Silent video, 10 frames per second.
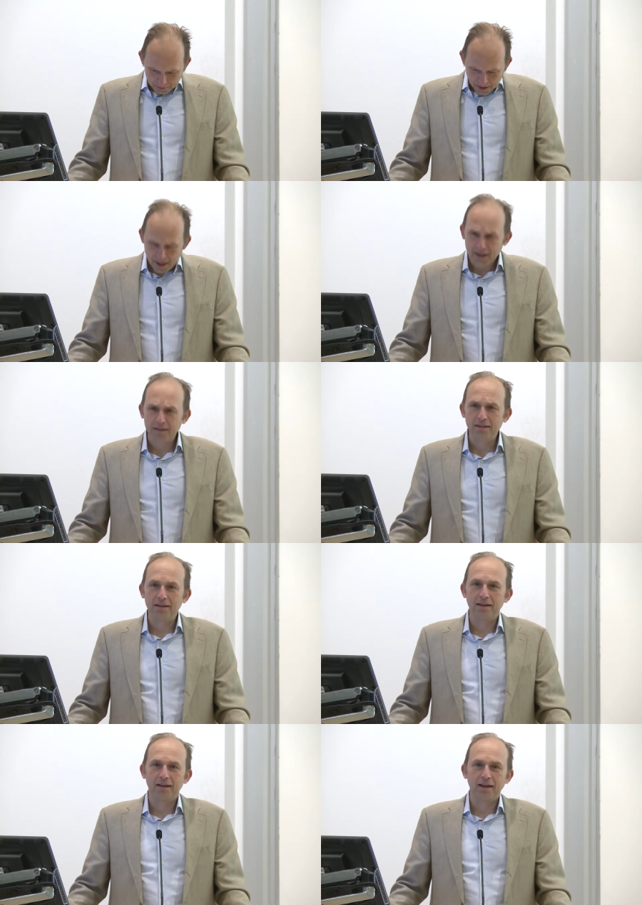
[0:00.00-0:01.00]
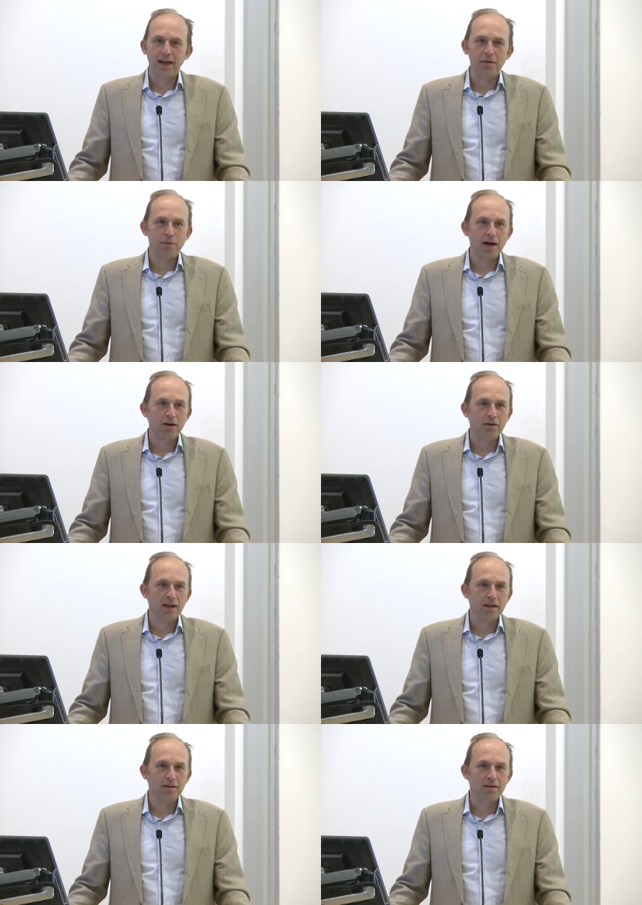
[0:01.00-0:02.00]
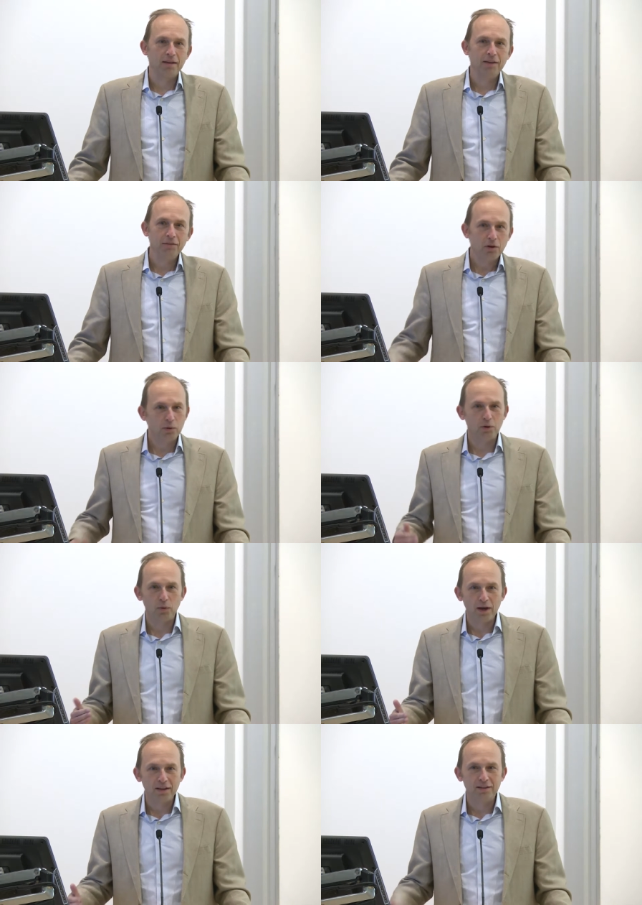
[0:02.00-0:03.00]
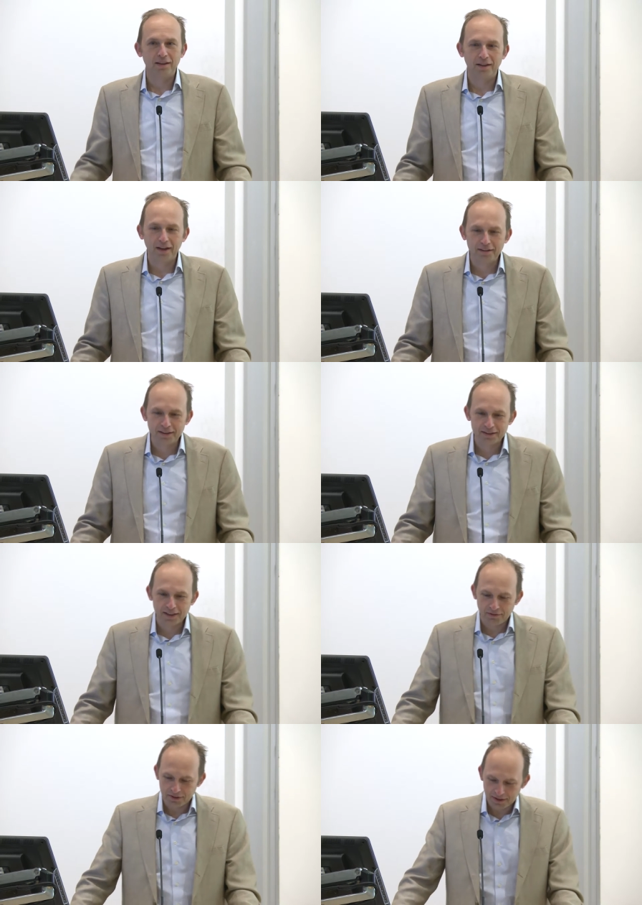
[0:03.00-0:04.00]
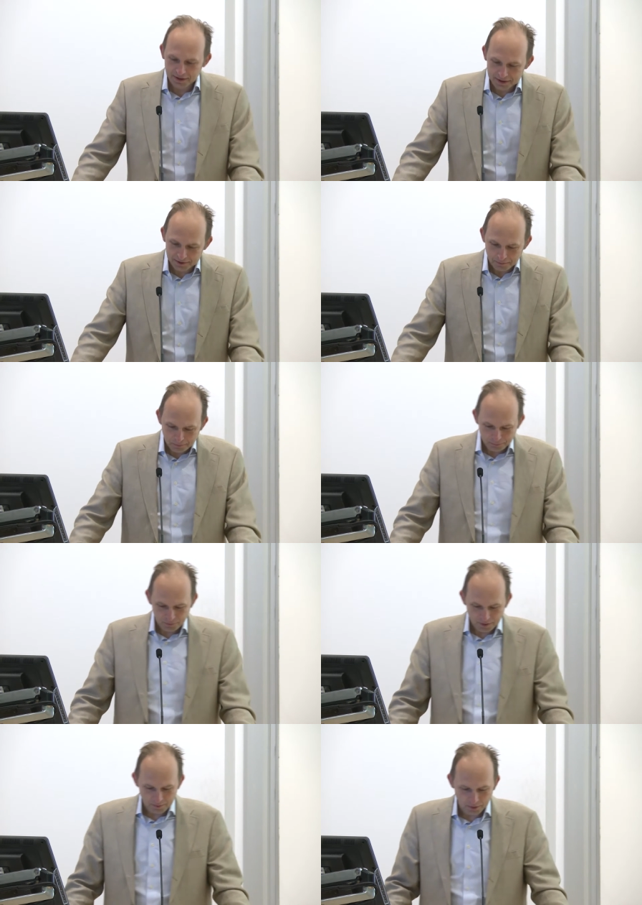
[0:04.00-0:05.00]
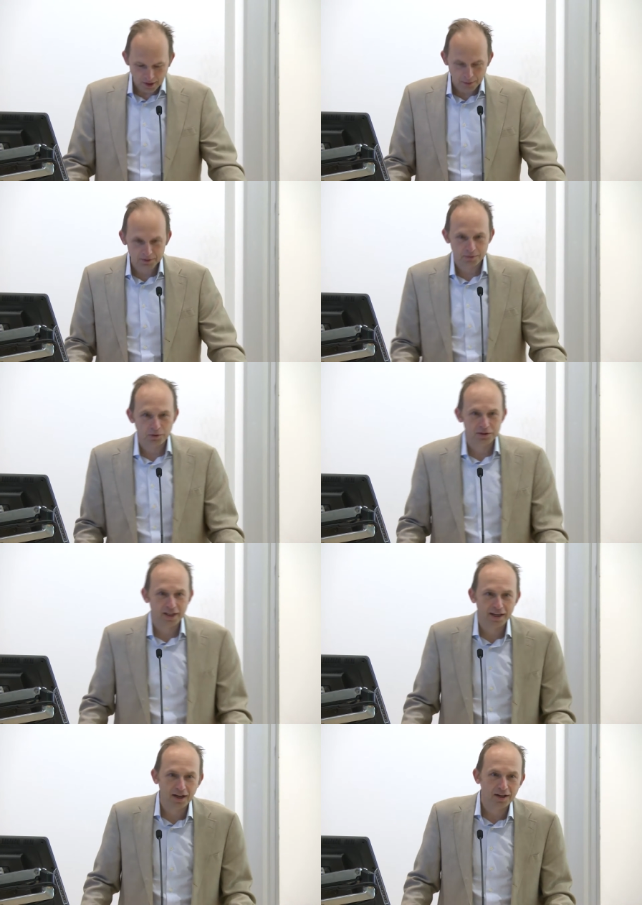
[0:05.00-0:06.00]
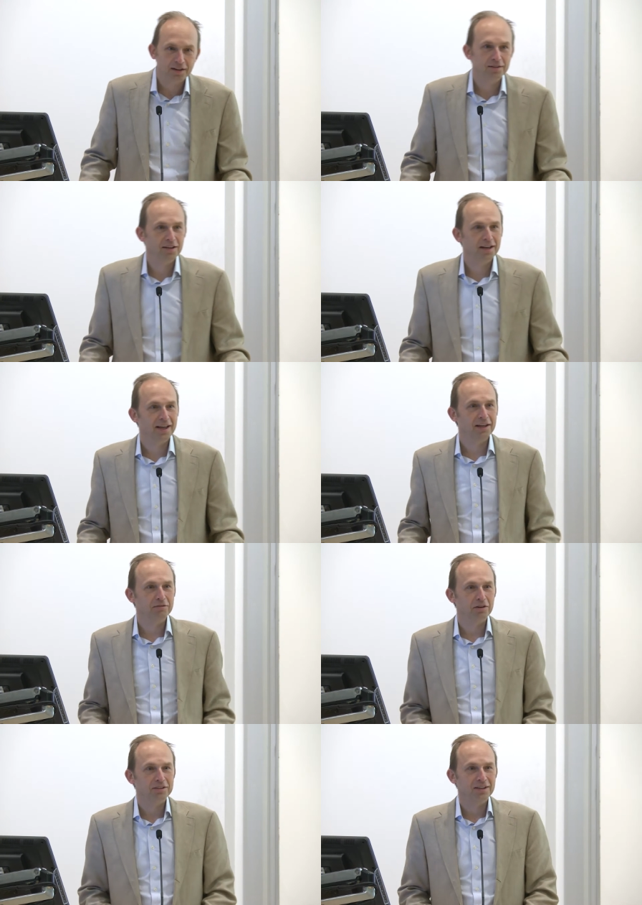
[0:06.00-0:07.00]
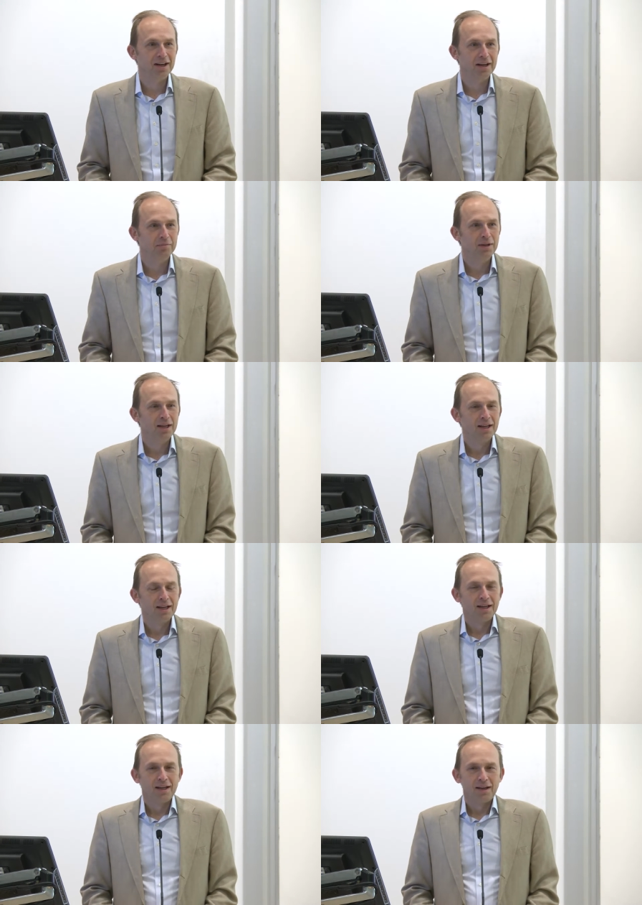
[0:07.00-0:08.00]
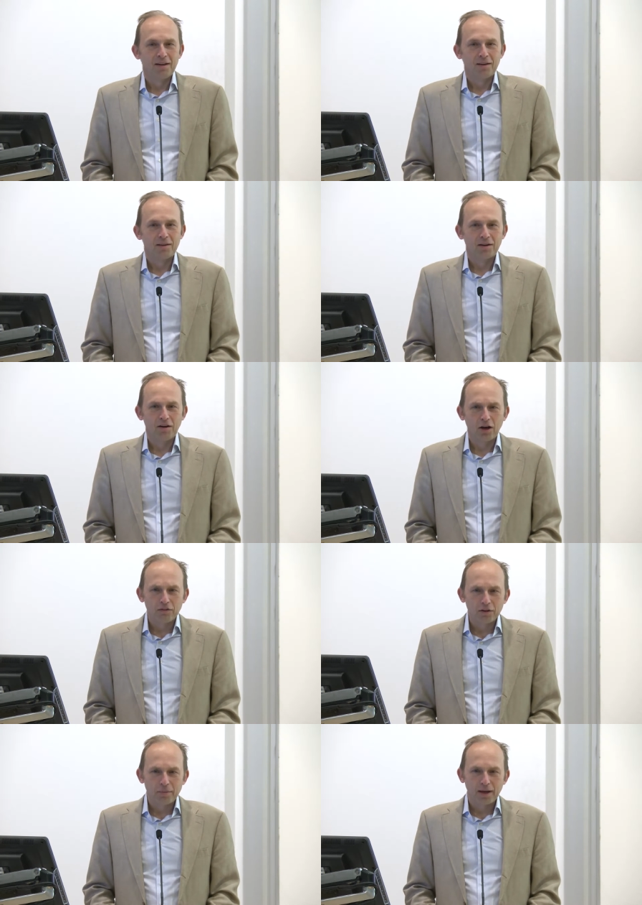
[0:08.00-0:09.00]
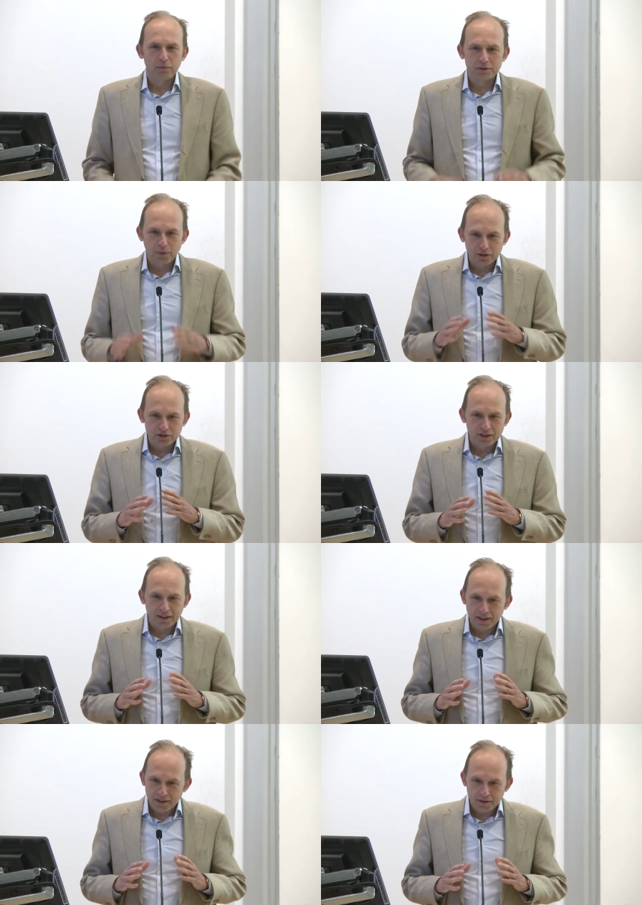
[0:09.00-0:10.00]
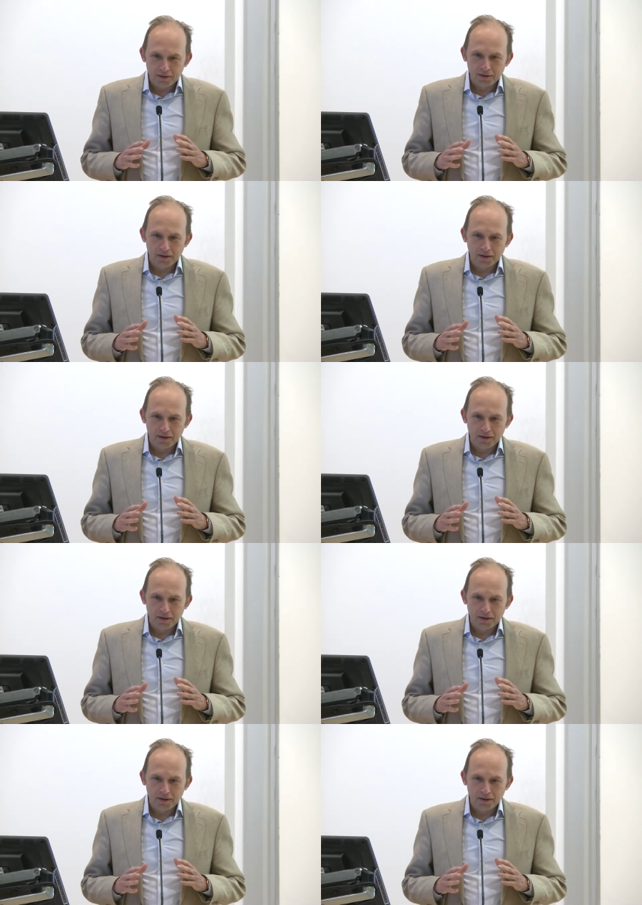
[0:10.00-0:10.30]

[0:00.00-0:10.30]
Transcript: band came out, and even though we're well into the 1970s, perhaps the most chaotic decade of all time, the Harvard band was marching in